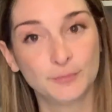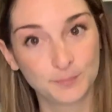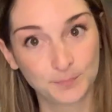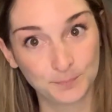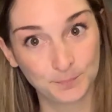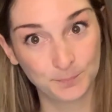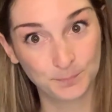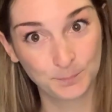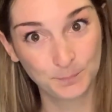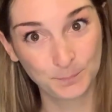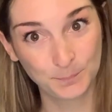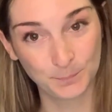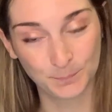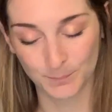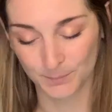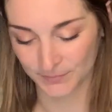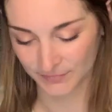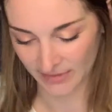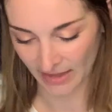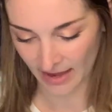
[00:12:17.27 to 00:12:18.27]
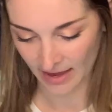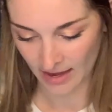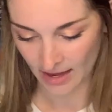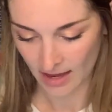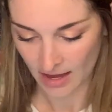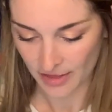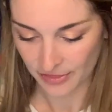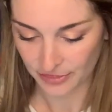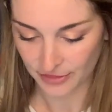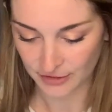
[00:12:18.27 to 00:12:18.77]

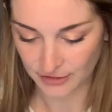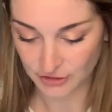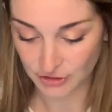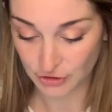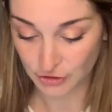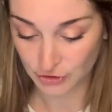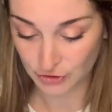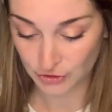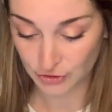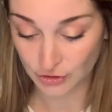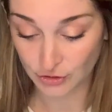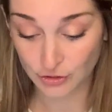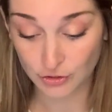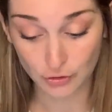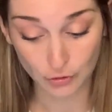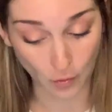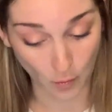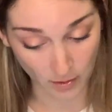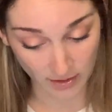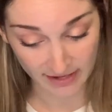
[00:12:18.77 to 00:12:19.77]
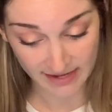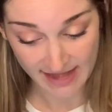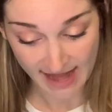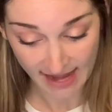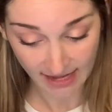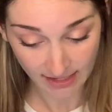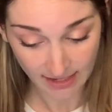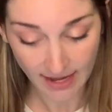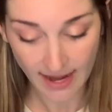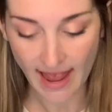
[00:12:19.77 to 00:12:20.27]
The
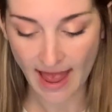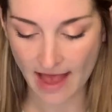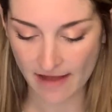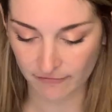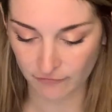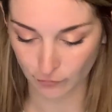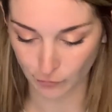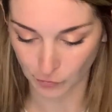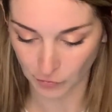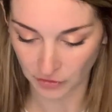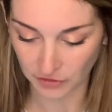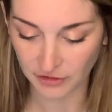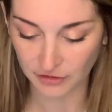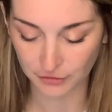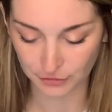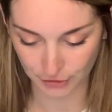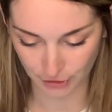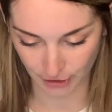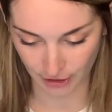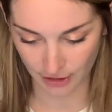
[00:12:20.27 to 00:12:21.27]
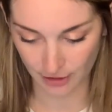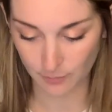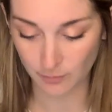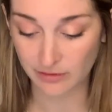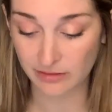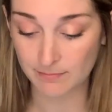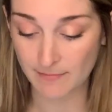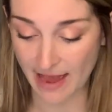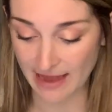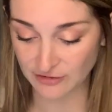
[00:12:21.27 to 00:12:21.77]
Doranen have ruled Lur
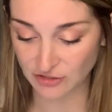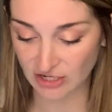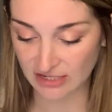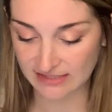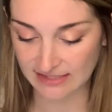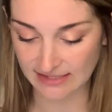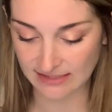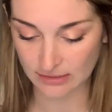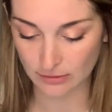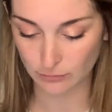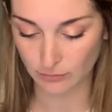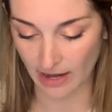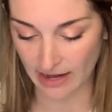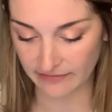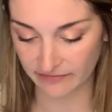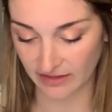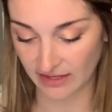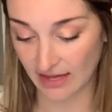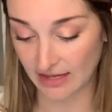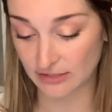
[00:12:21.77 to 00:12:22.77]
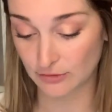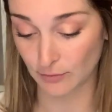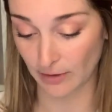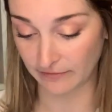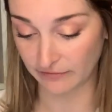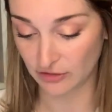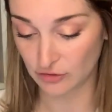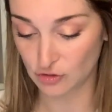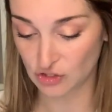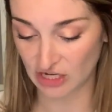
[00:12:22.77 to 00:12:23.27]
with magic since arriving as
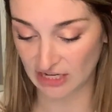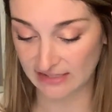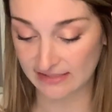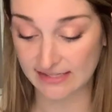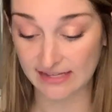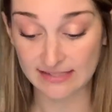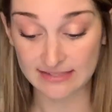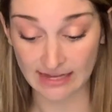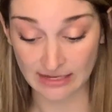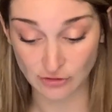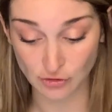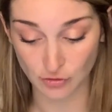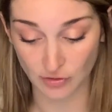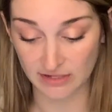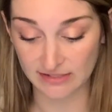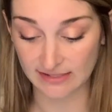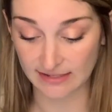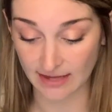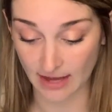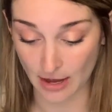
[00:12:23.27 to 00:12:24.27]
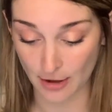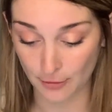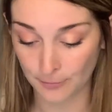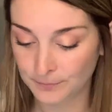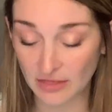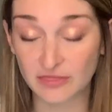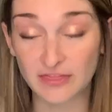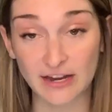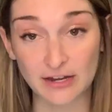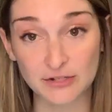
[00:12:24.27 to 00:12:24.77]
refugees centuries ago.
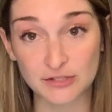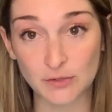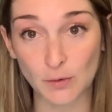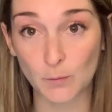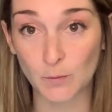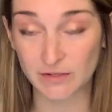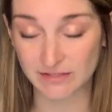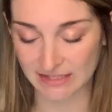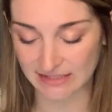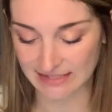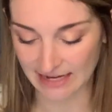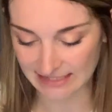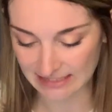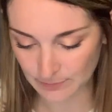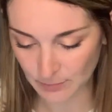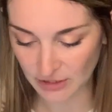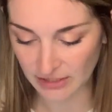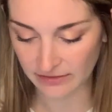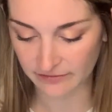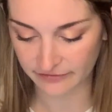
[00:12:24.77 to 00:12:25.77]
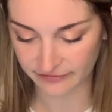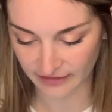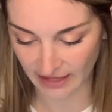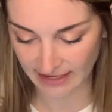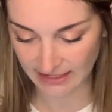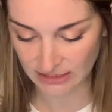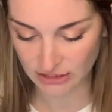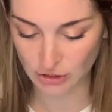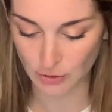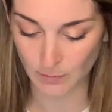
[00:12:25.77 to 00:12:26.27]
Theirs was a desperate
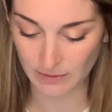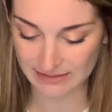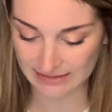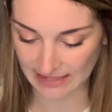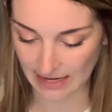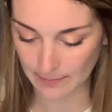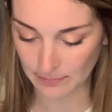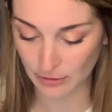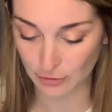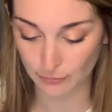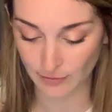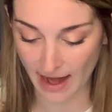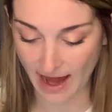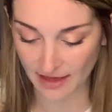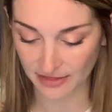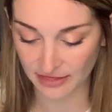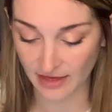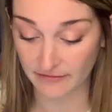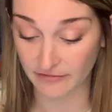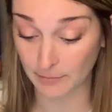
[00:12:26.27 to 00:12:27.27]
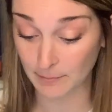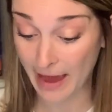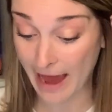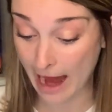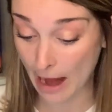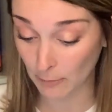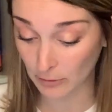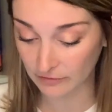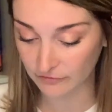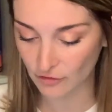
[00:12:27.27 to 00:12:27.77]
flight to escape the wrath of a
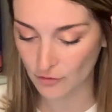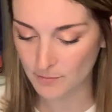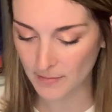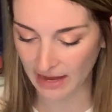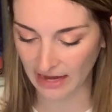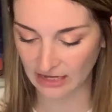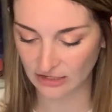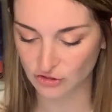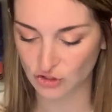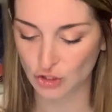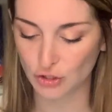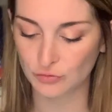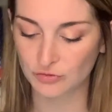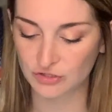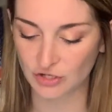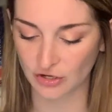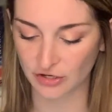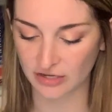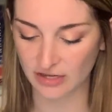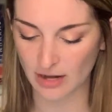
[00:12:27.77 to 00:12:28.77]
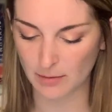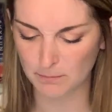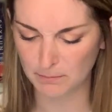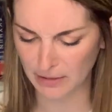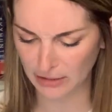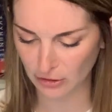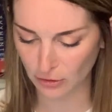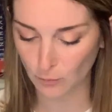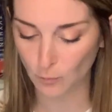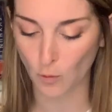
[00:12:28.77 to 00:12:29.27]
powerful mage who started a
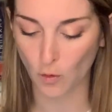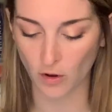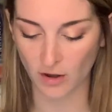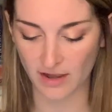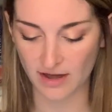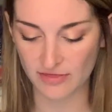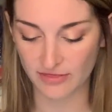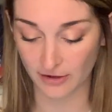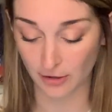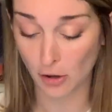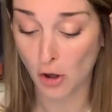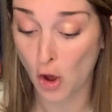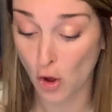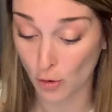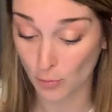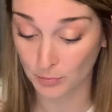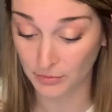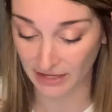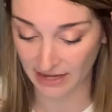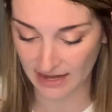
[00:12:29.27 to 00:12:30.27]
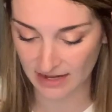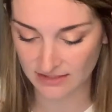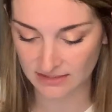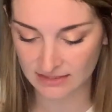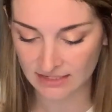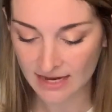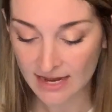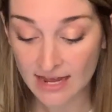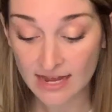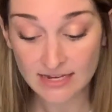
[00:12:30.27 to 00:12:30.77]
bitter war in their homeland.
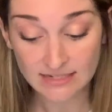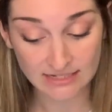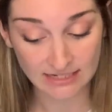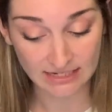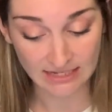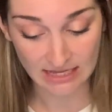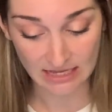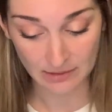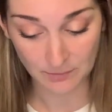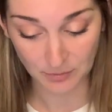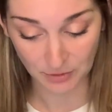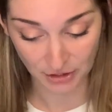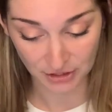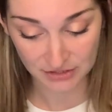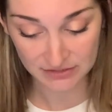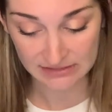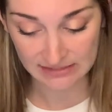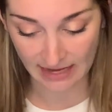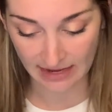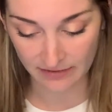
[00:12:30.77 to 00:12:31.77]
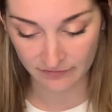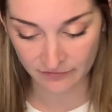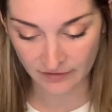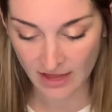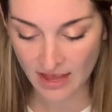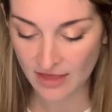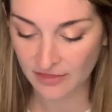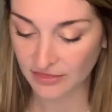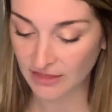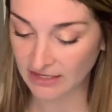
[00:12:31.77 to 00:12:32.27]
To keep Lur safe,
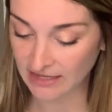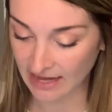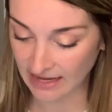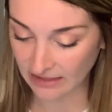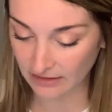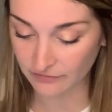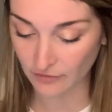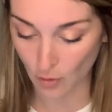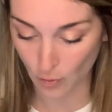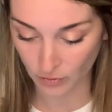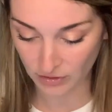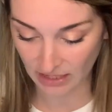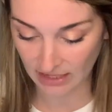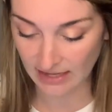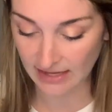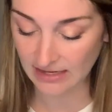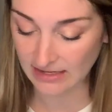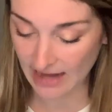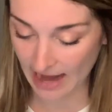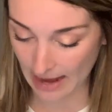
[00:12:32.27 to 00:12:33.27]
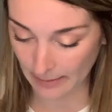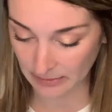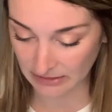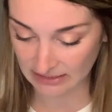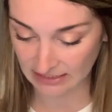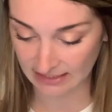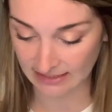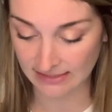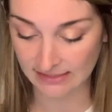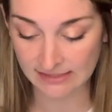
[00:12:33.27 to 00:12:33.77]
the native Olkin
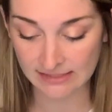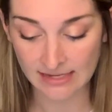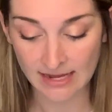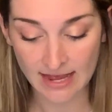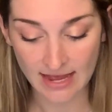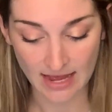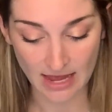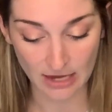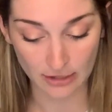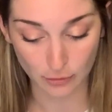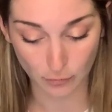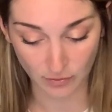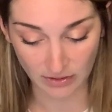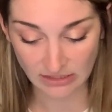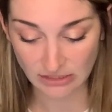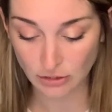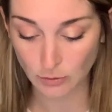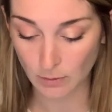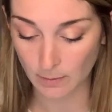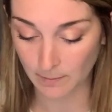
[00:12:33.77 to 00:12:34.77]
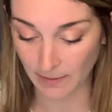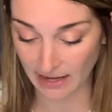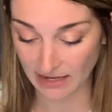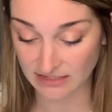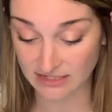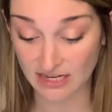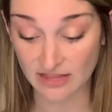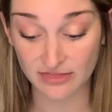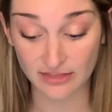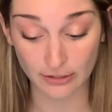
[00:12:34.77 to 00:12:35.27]
inhabitants agreed to
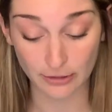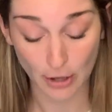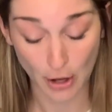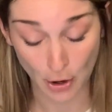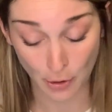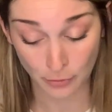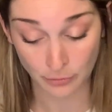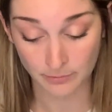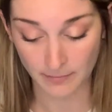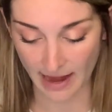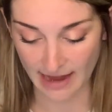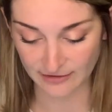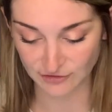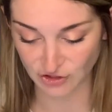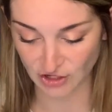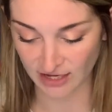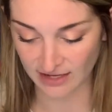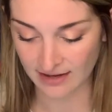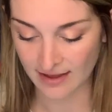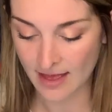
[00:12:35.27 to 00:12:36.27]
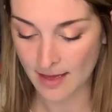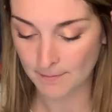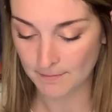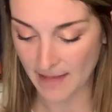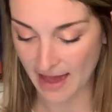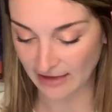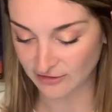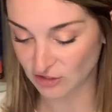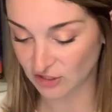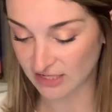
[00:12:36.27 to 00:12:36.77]
abandon their own magic.
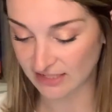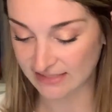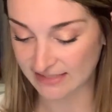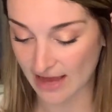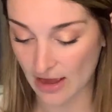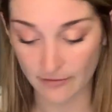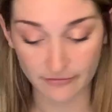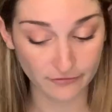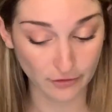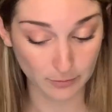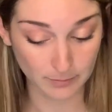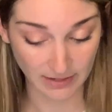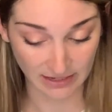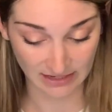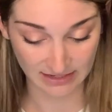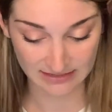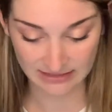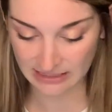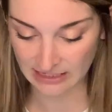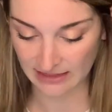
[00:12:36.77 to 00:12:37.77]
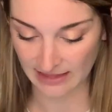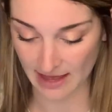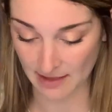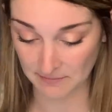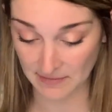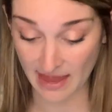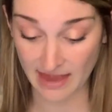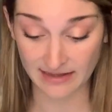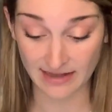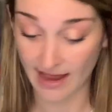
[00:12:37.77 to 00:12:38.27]
Magic is now forbidden to them,
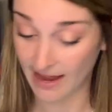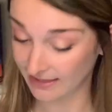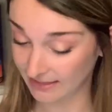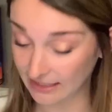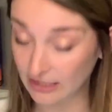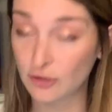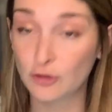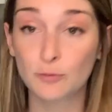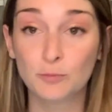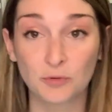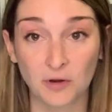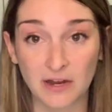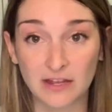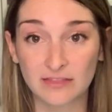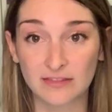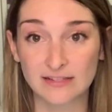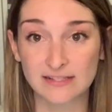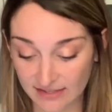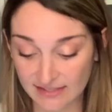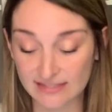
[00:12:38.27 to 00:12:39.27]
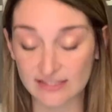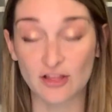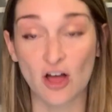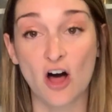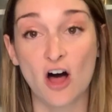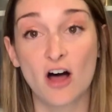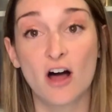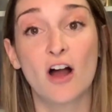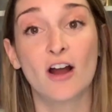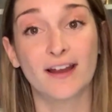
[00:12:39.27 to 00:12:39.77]
and any who break this
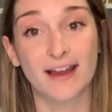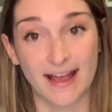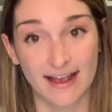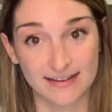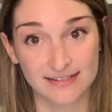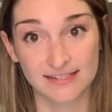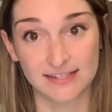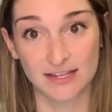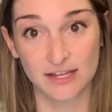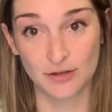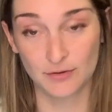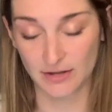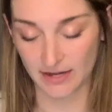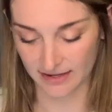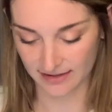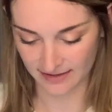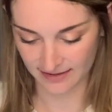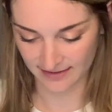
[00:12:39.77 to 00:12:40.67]
law are executed.